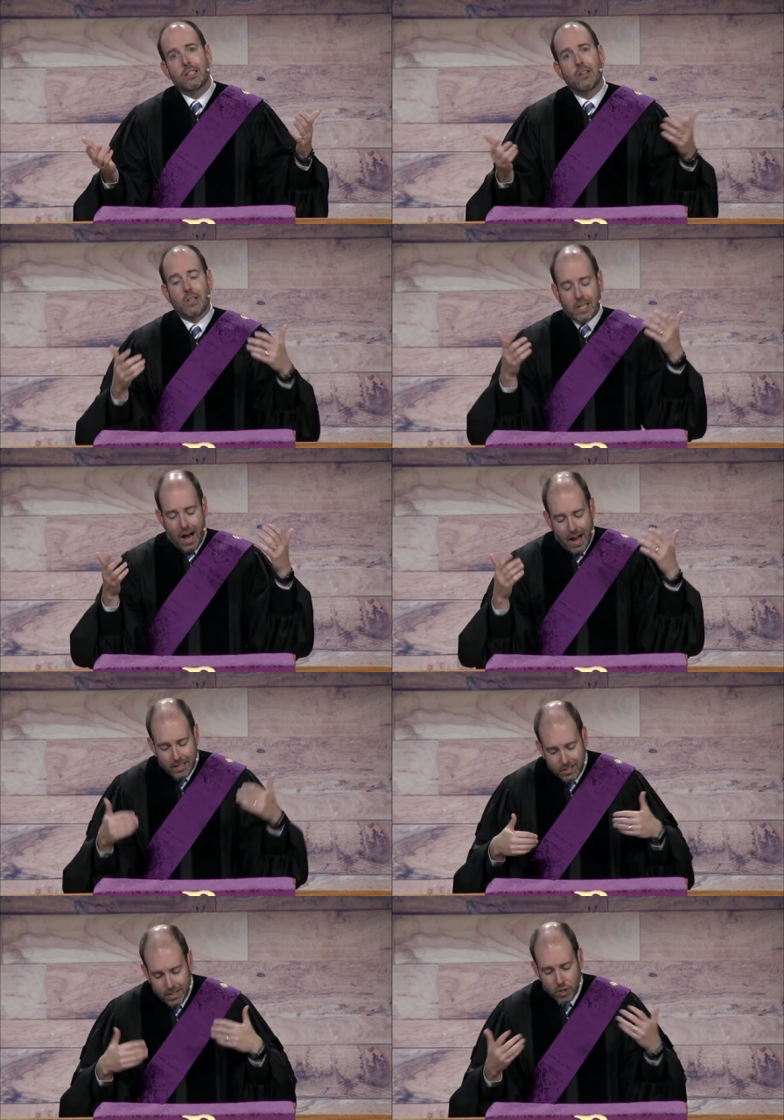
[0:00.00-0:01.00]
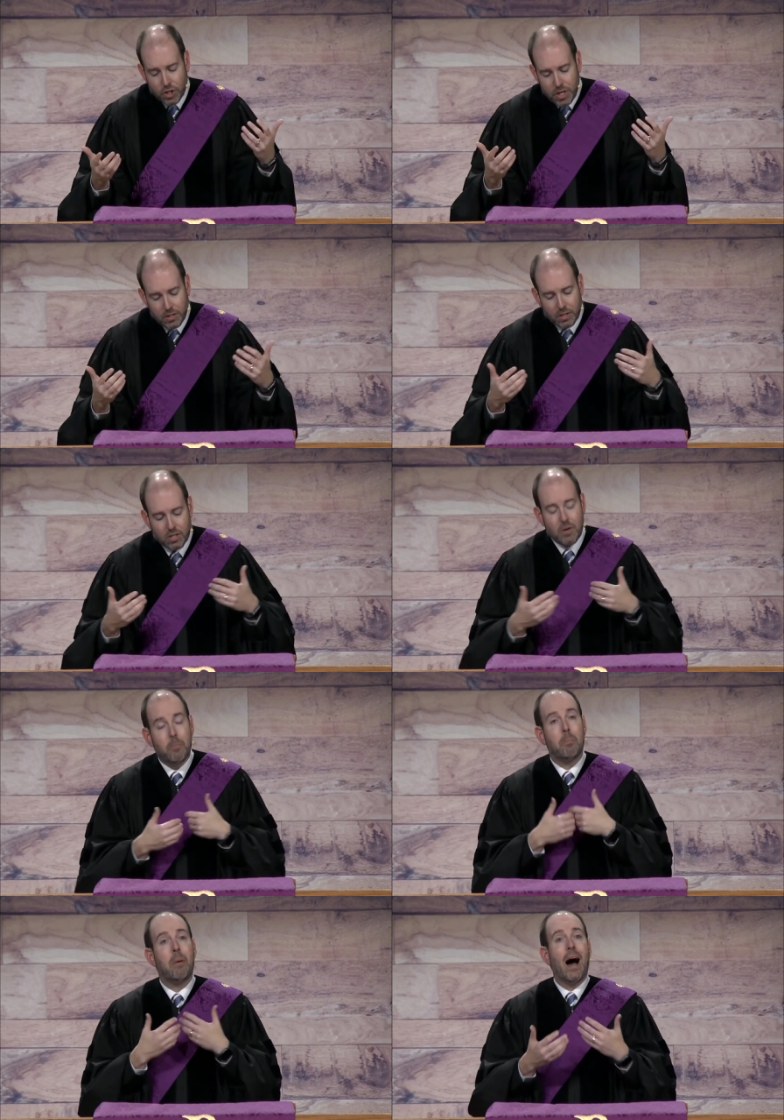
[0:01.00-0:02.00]
You know, God sent Jesus to
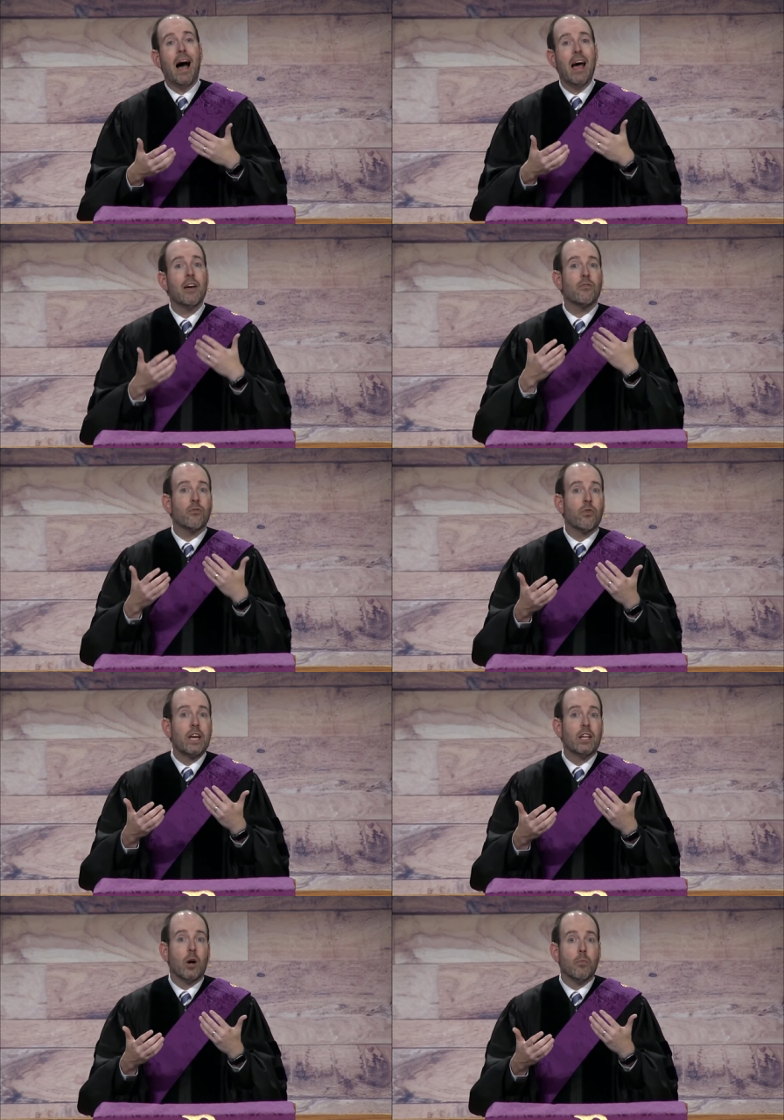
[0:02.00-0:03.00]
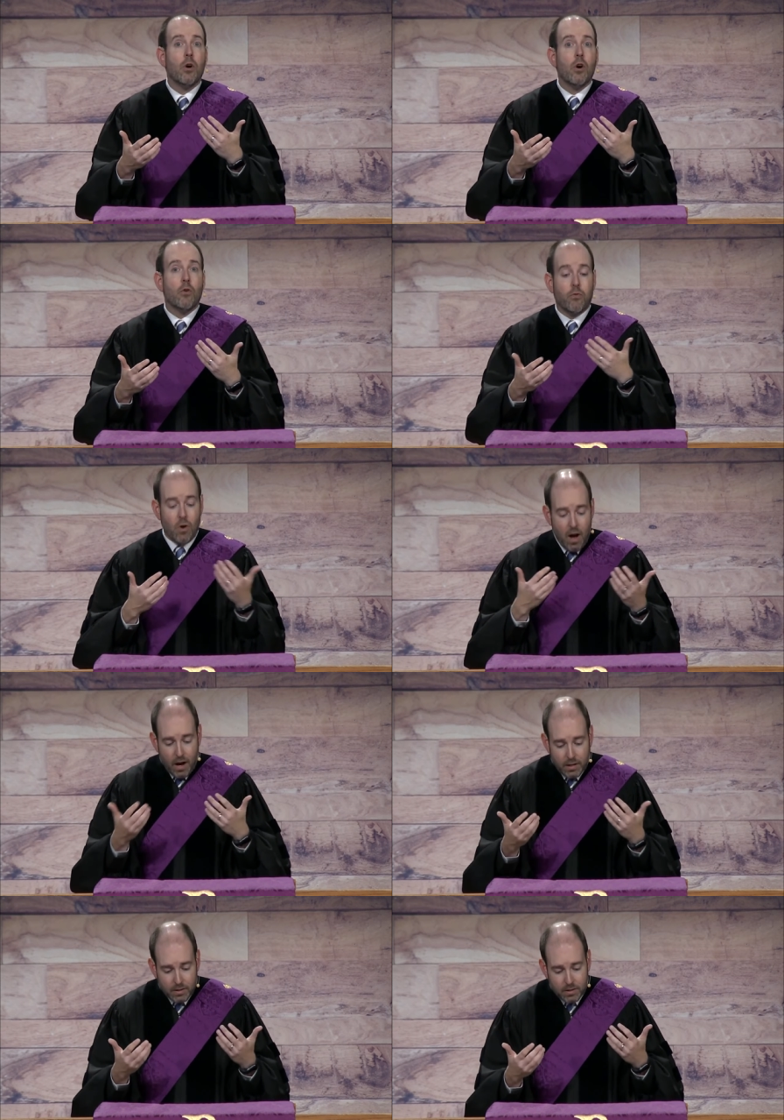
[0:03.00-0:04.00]
buy freedom for
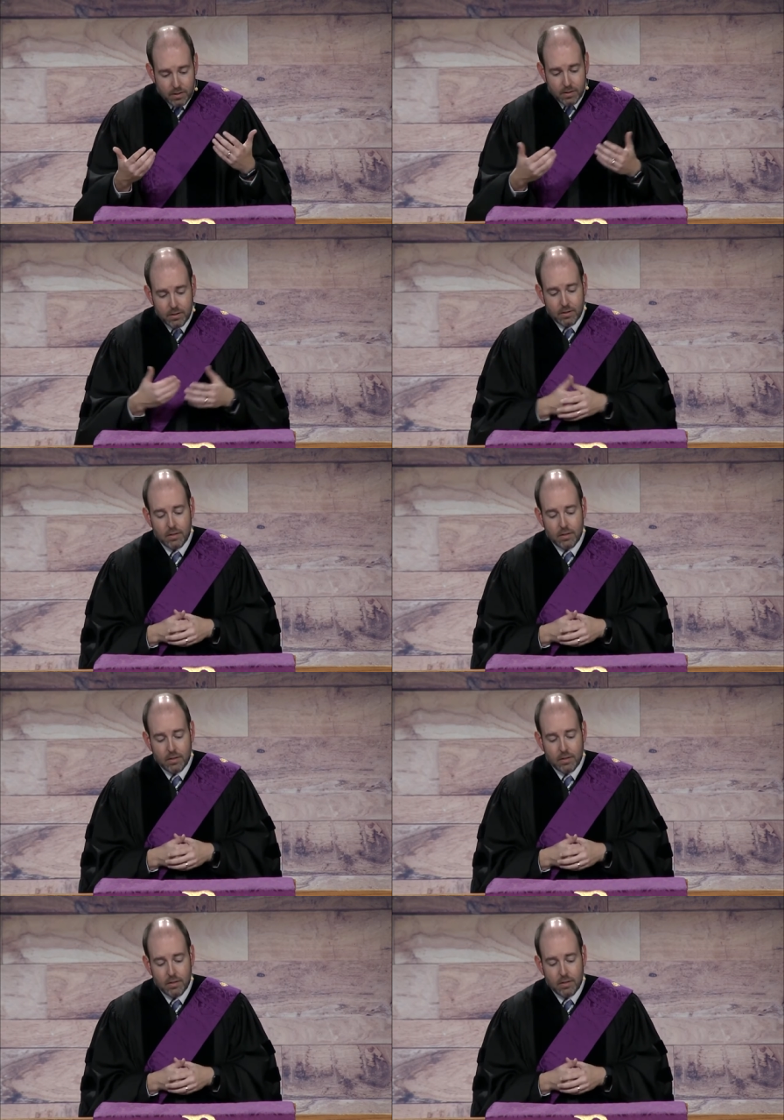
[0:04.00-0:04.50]
us,